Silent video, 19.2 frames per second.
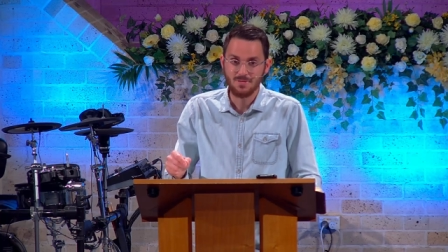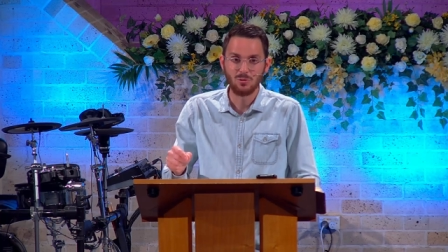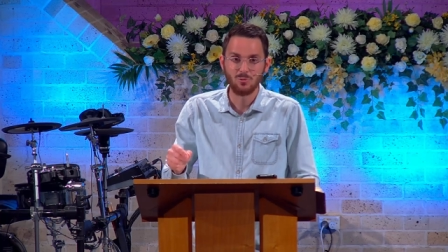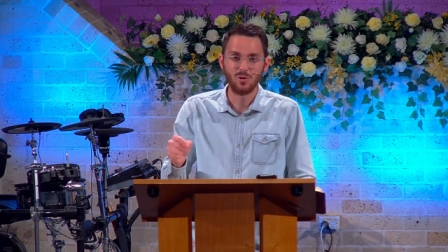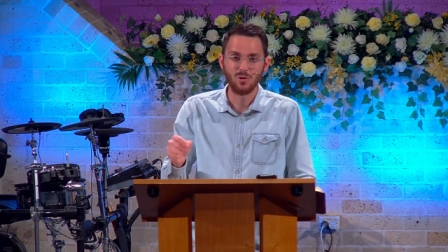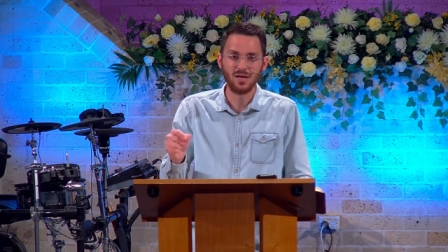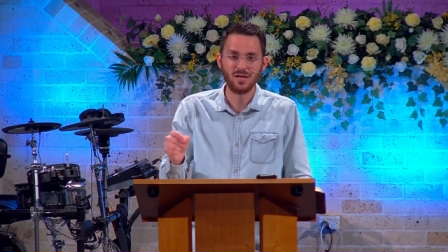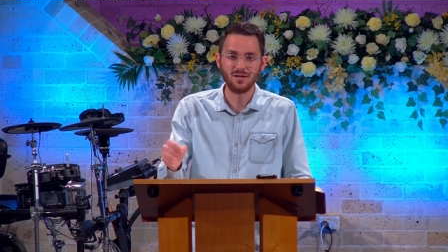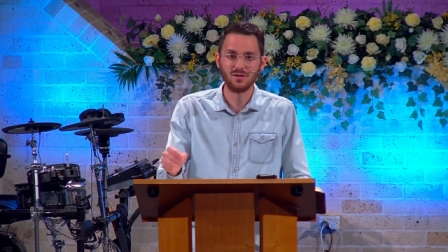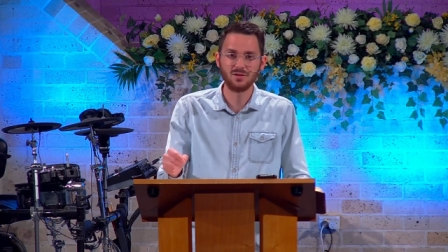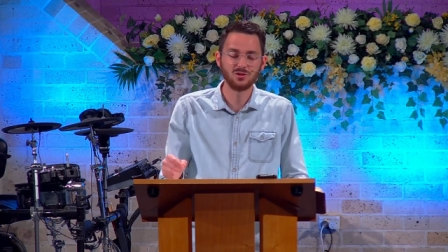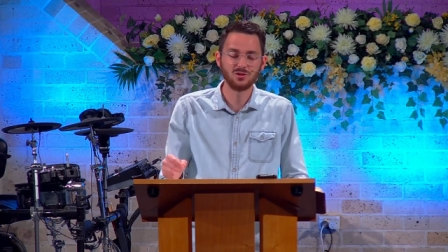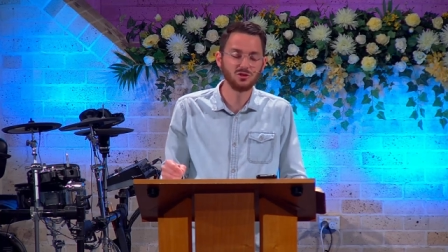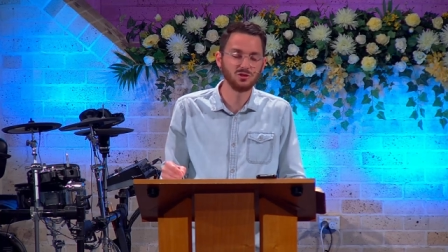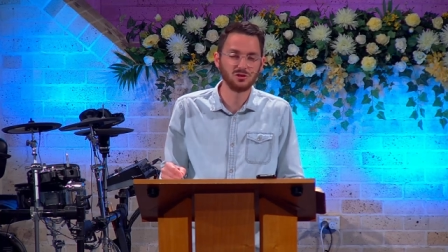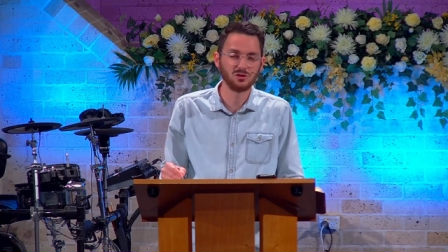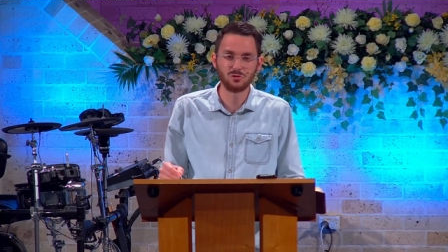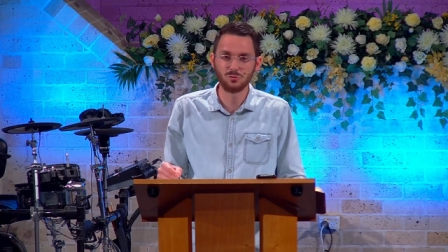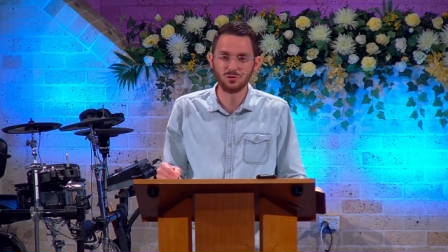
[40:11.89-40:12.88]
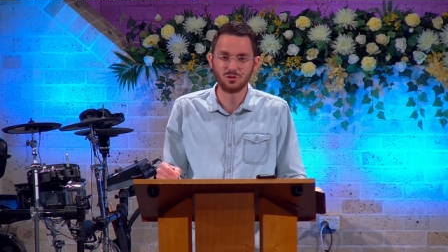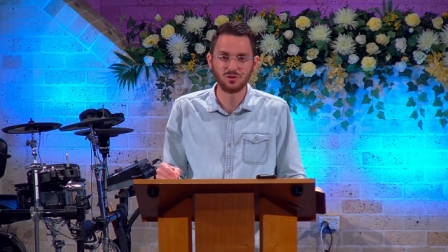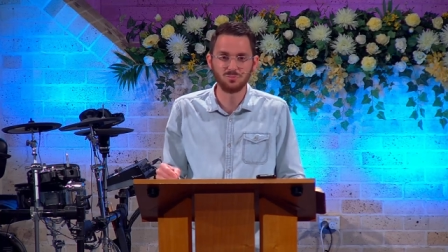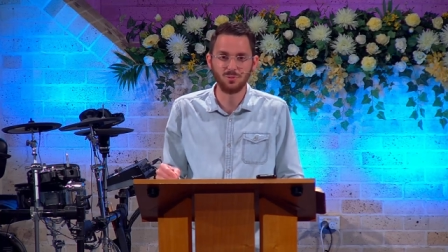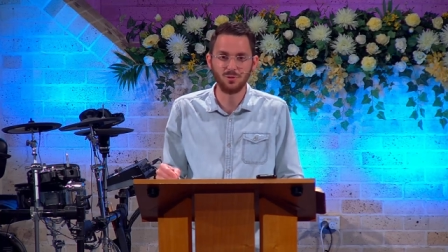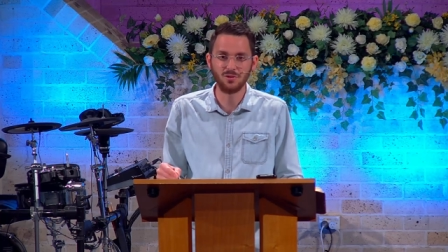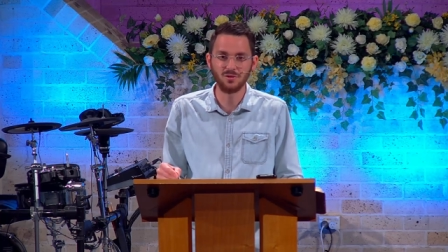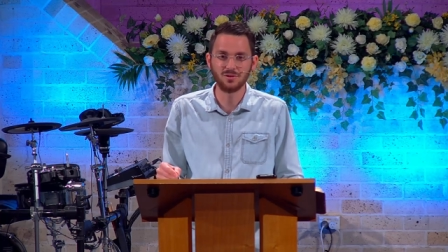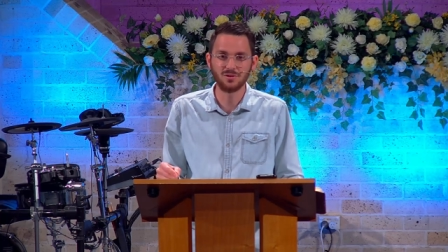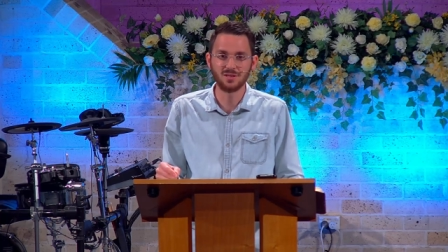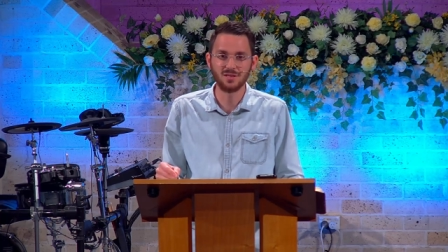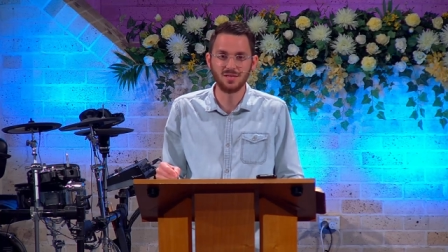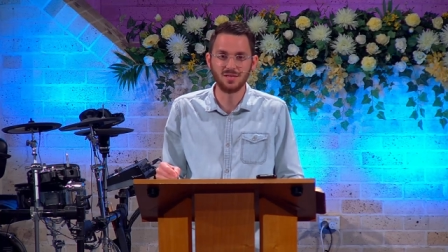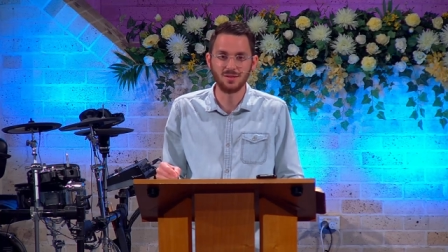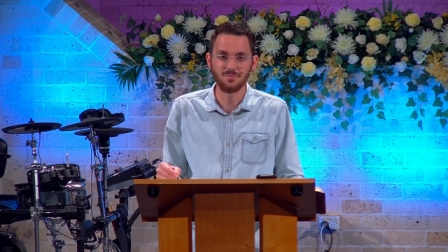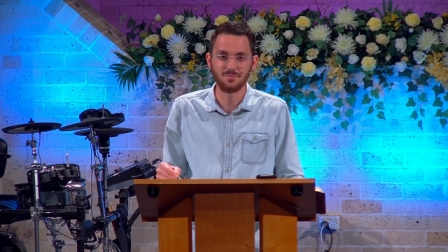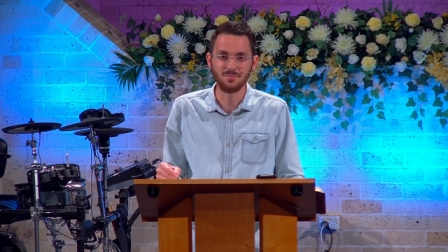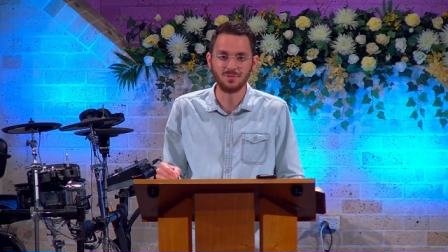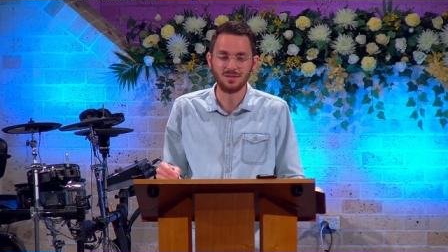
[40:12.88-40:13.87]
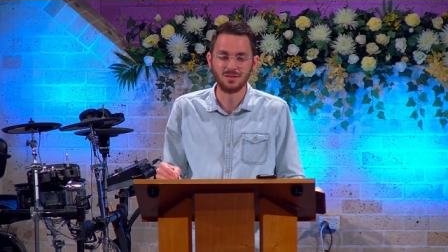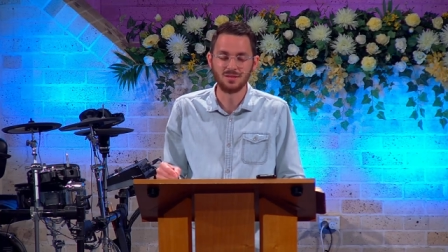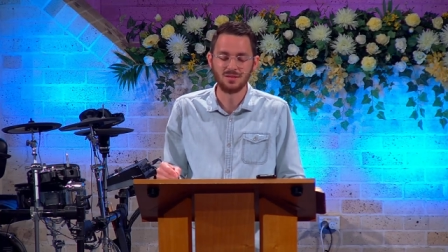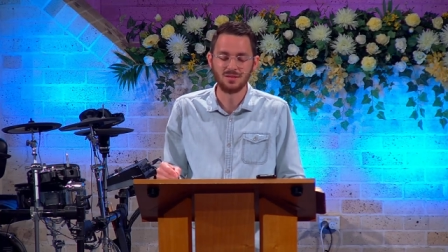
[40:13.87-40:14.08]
Well, how do the Jews respond to him?